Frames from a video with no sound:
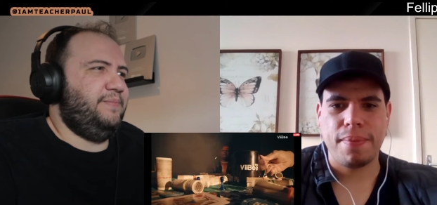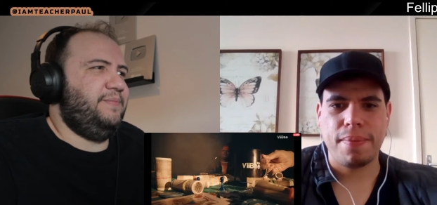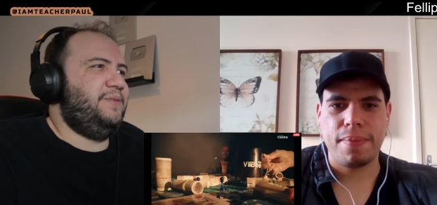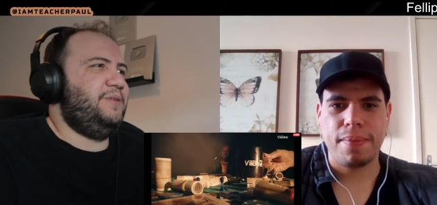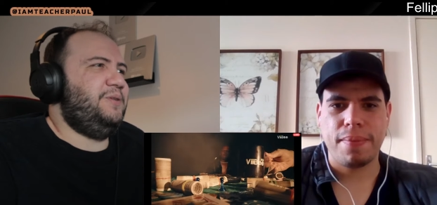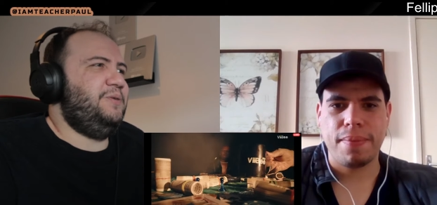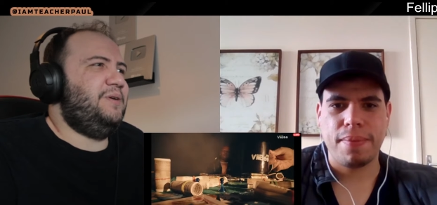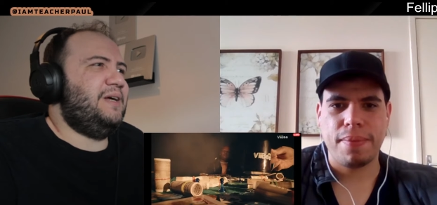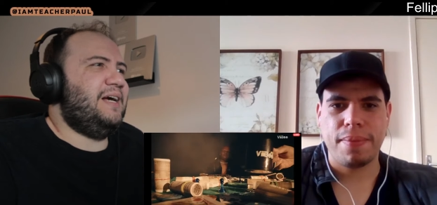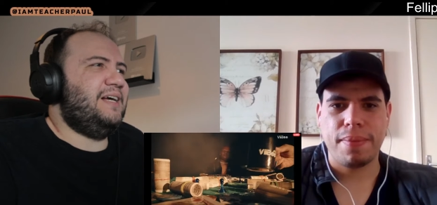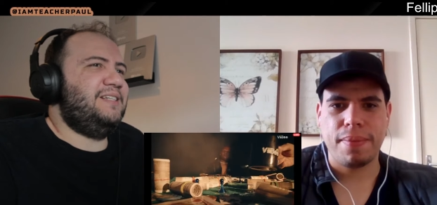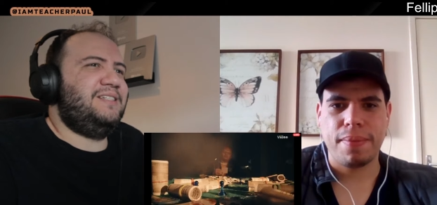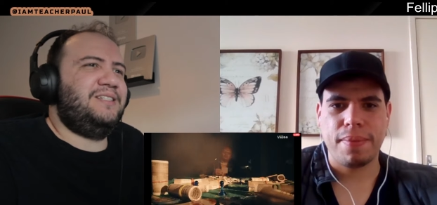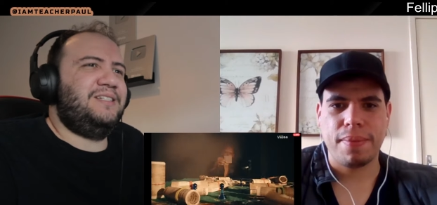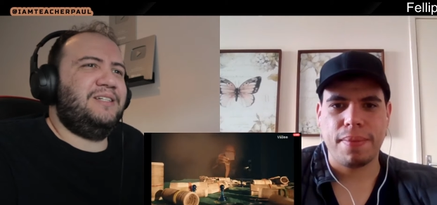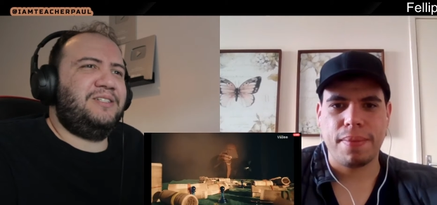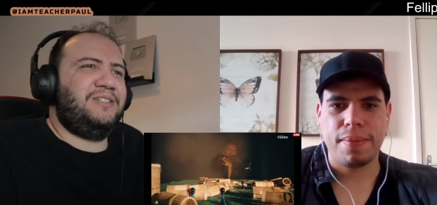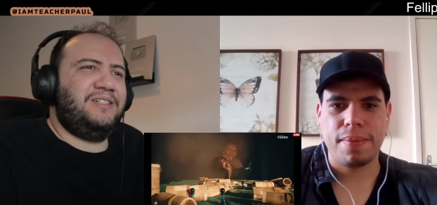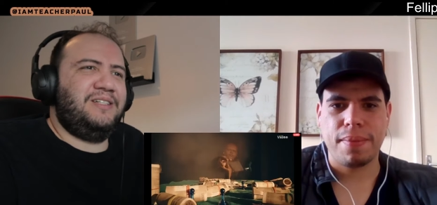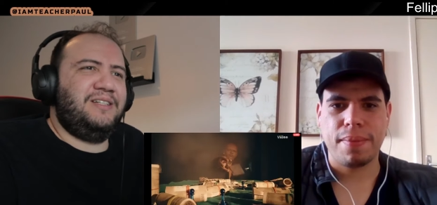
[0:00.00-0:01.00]
Speaker 1: Dude has
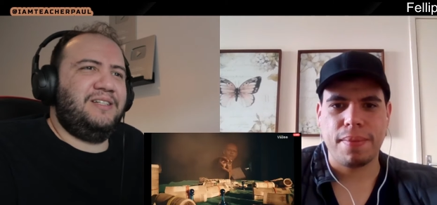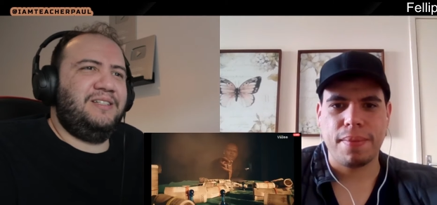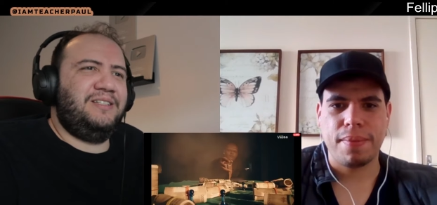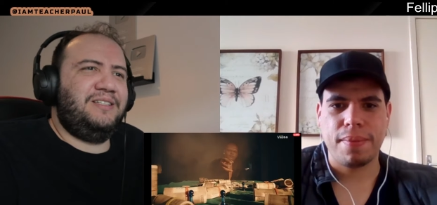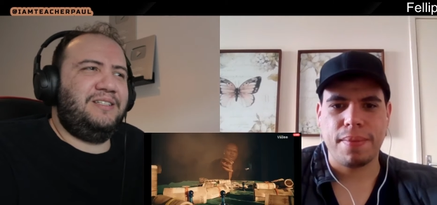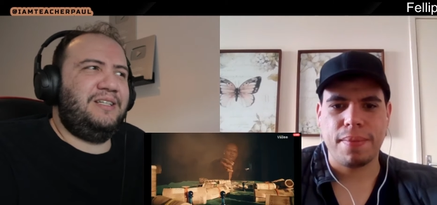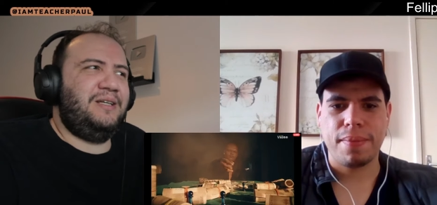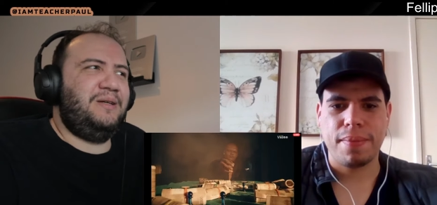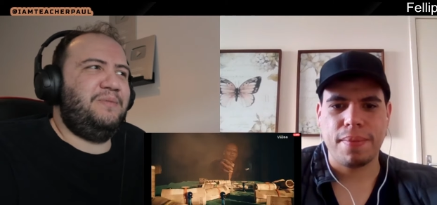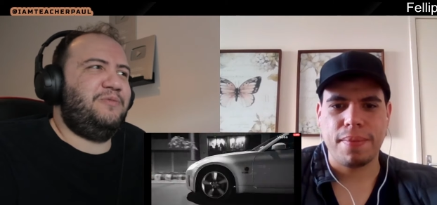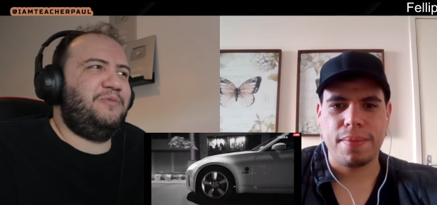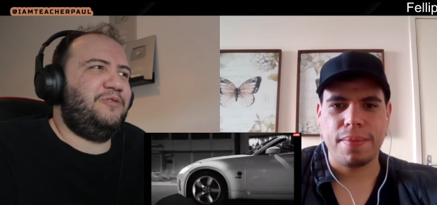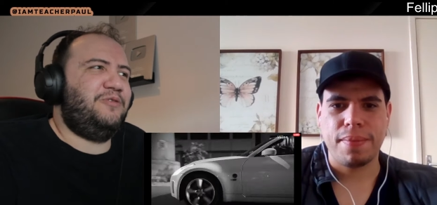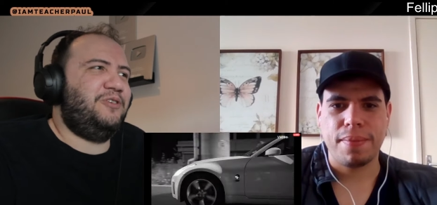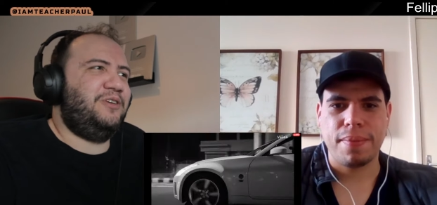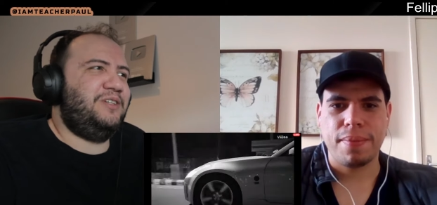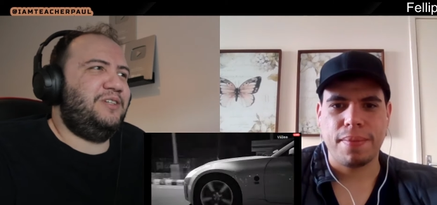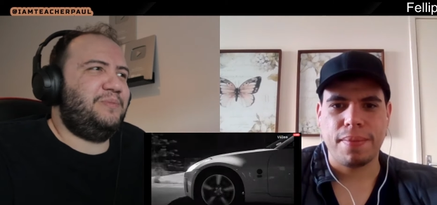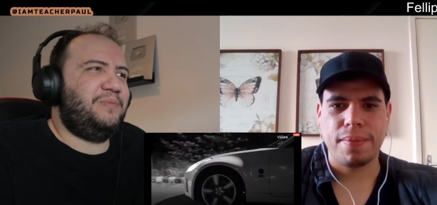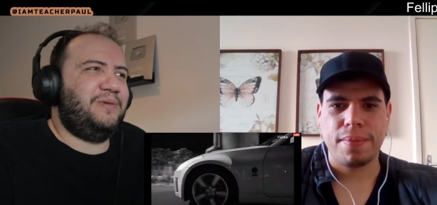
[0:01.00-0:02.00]
such a deep
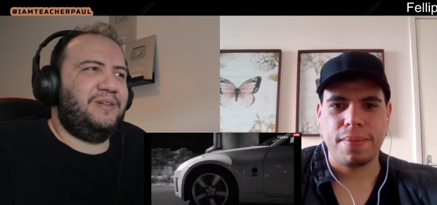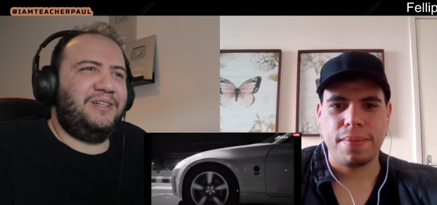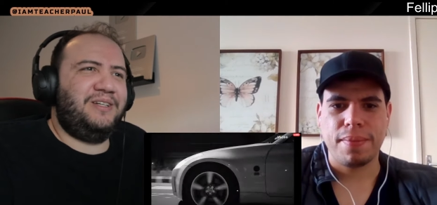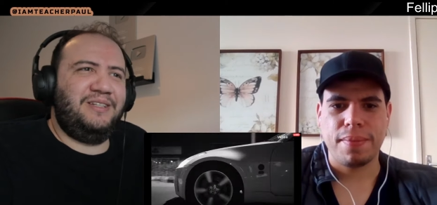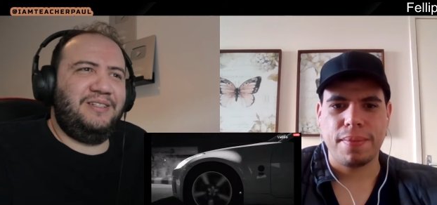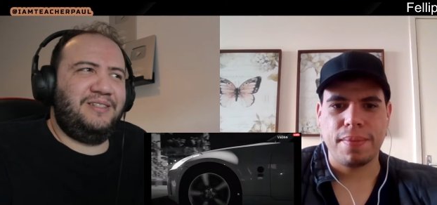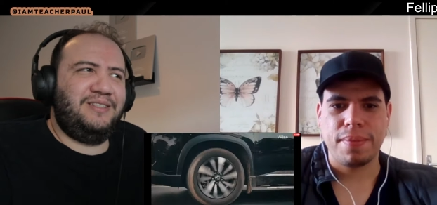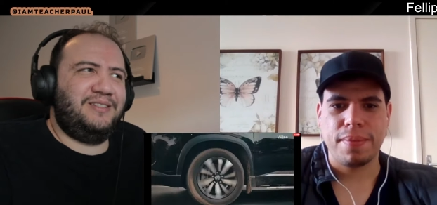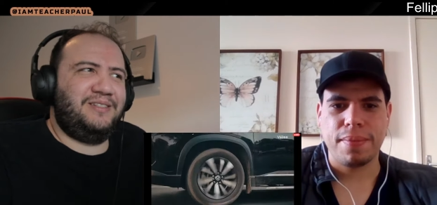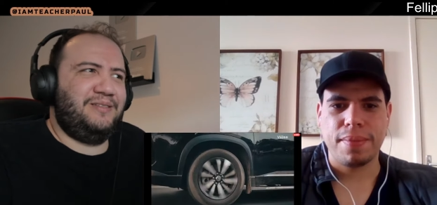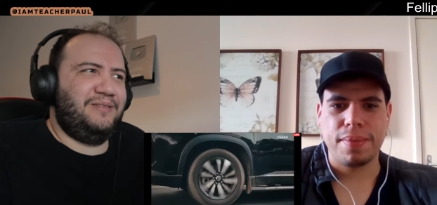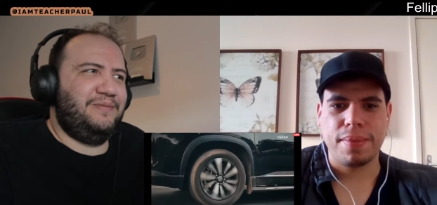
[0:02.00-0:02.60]
voice, but he's